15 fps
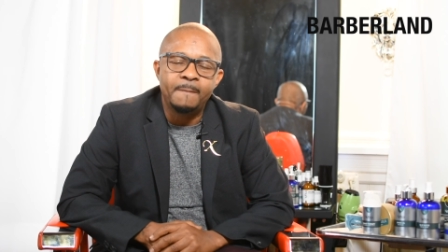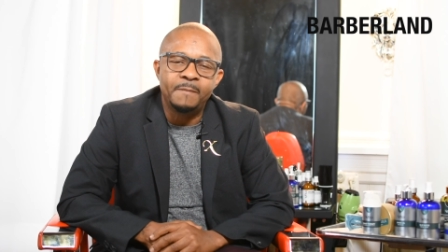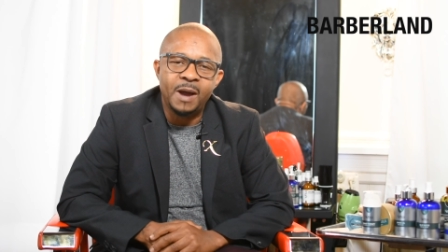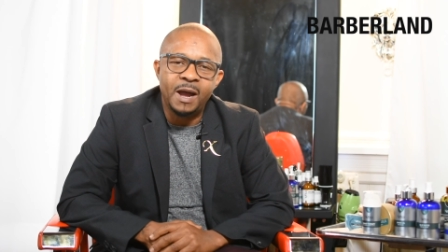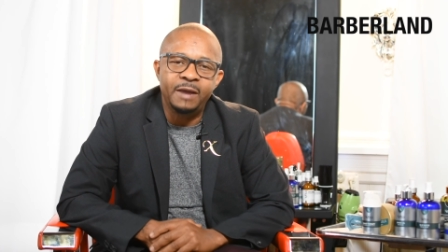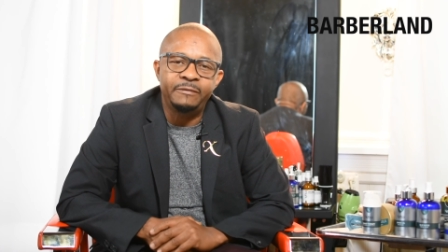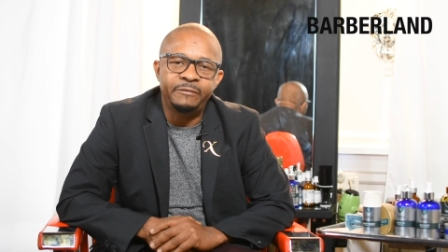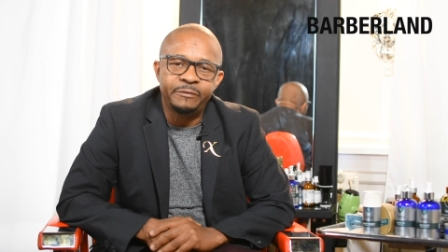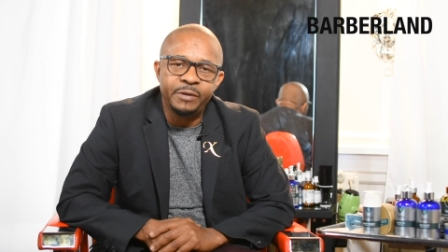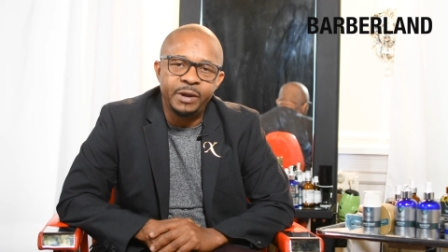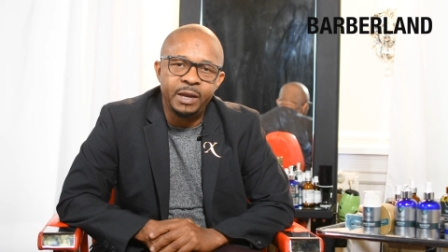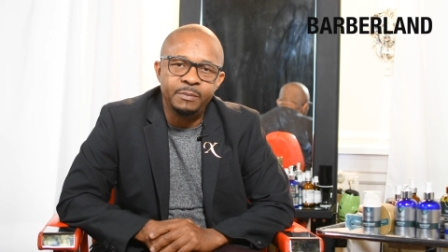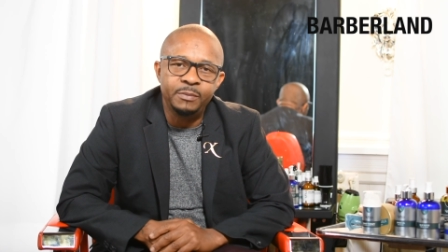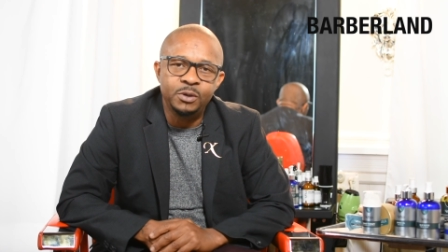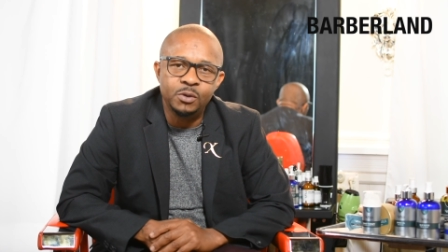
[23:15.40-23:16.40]

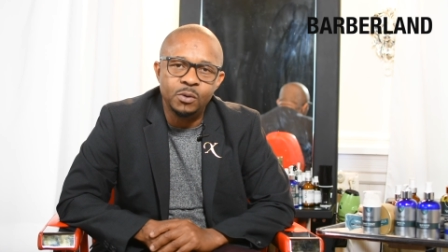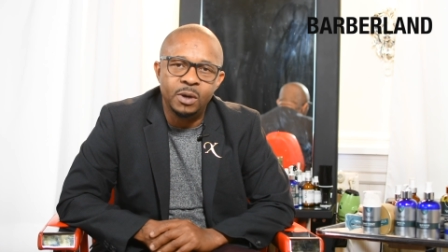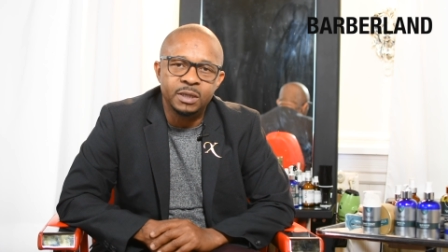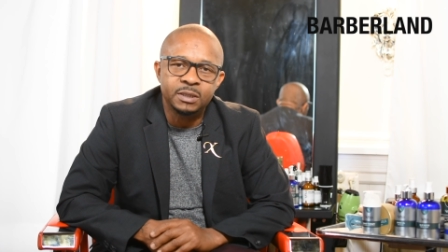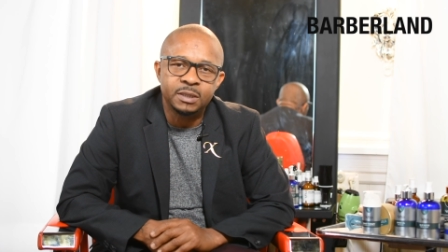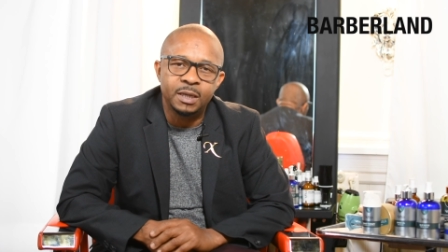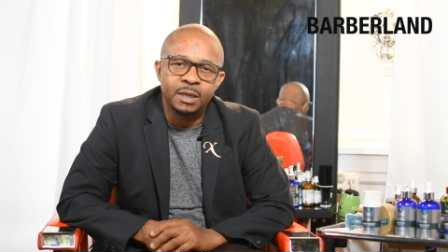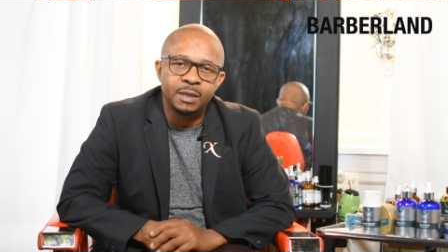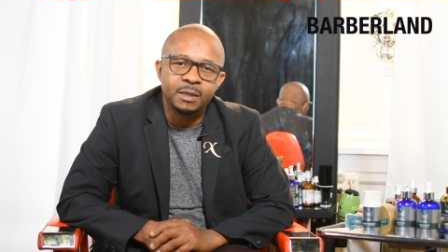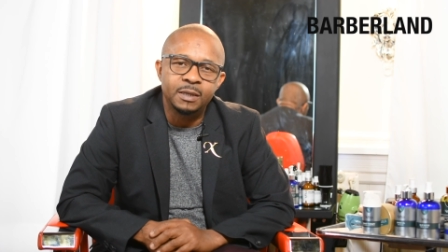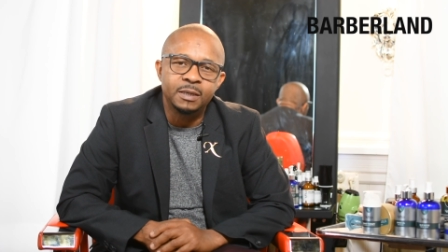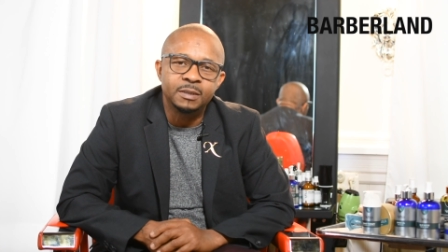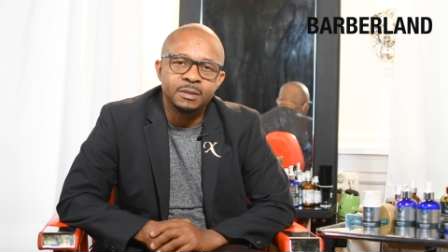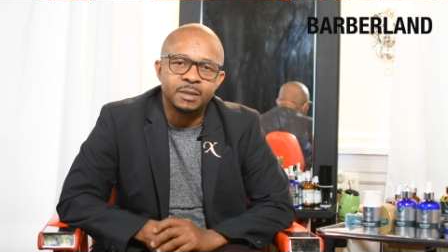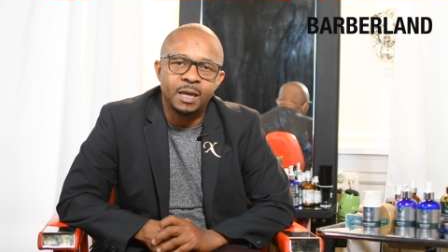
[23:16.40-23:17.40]

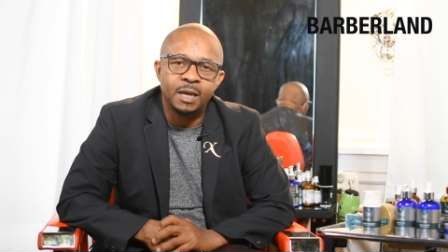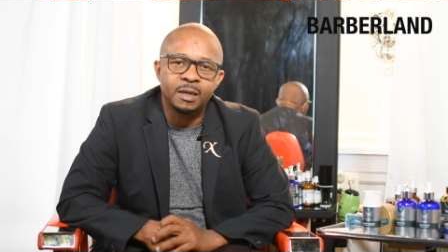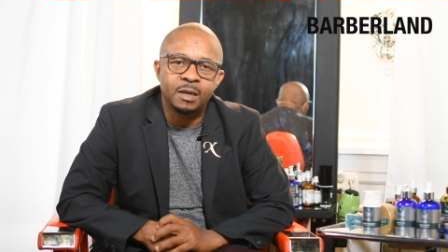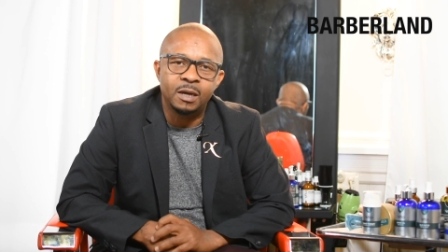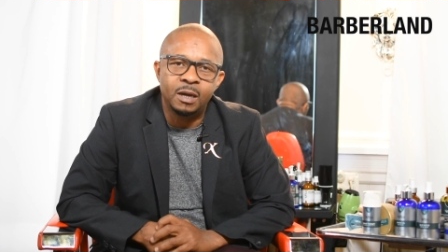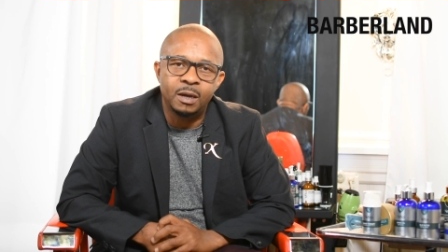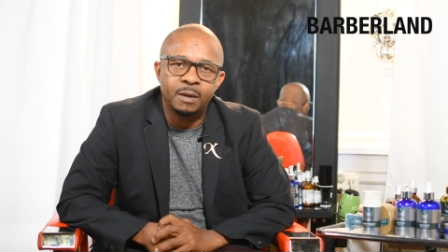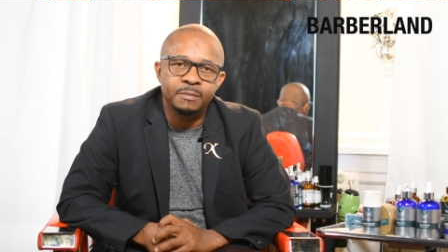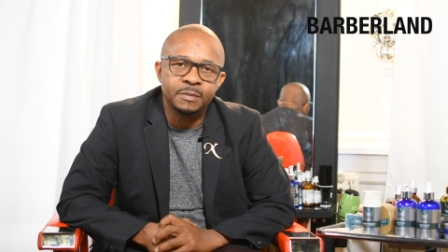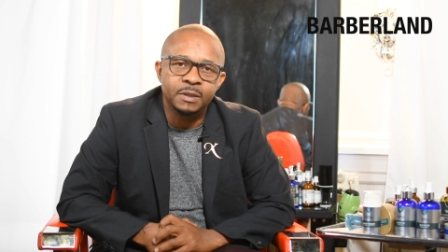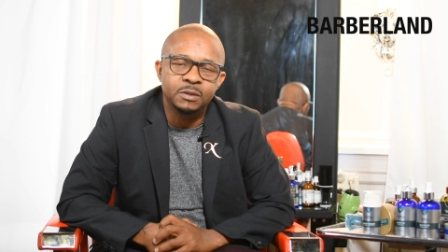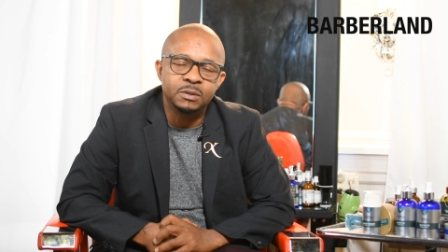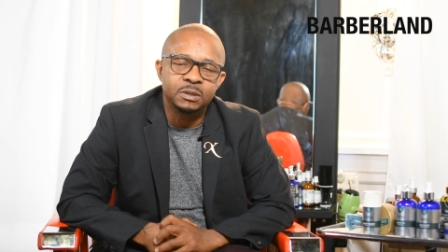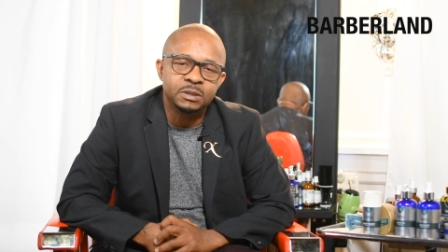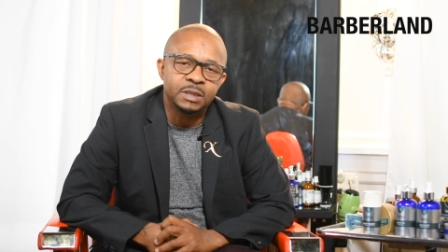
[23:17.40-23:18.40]
myframeusa.com,
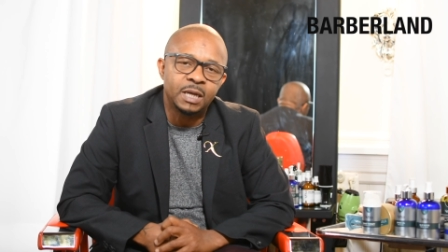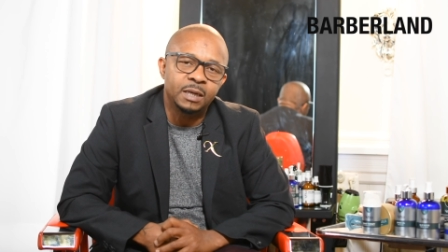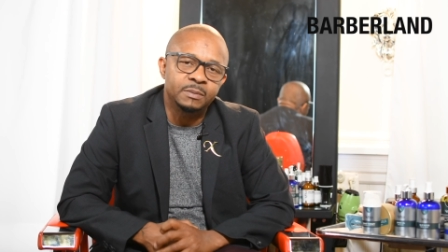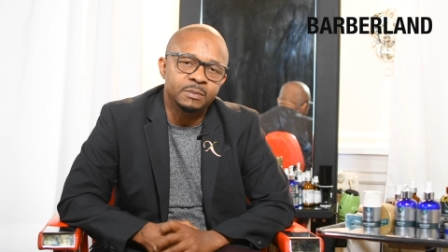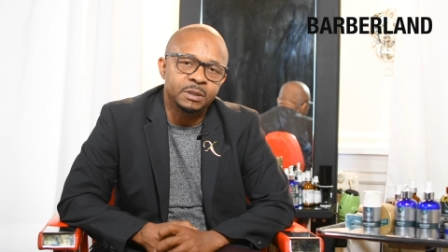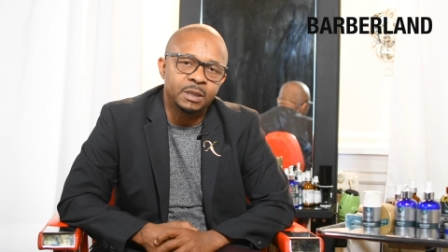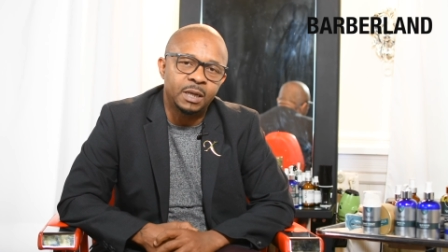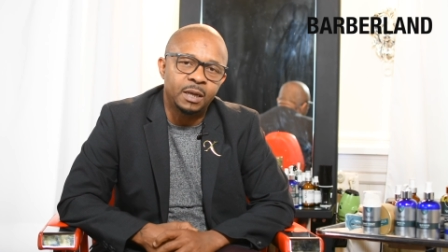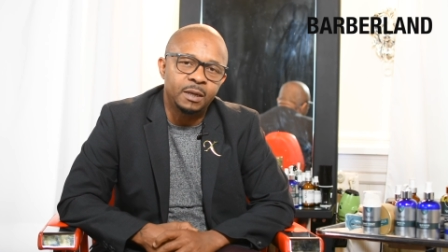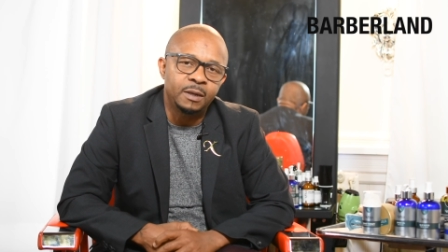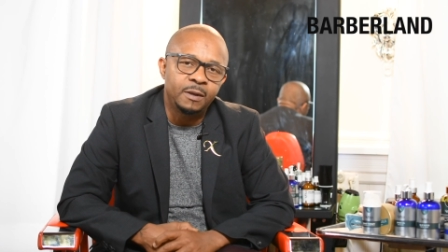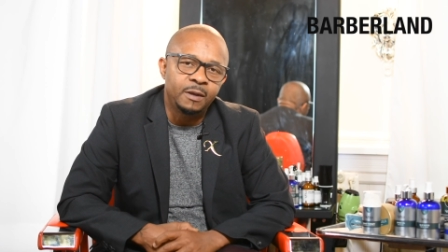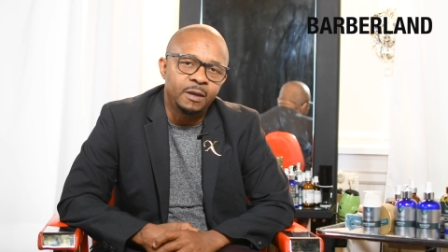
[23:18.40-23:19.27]
and you can sign up today.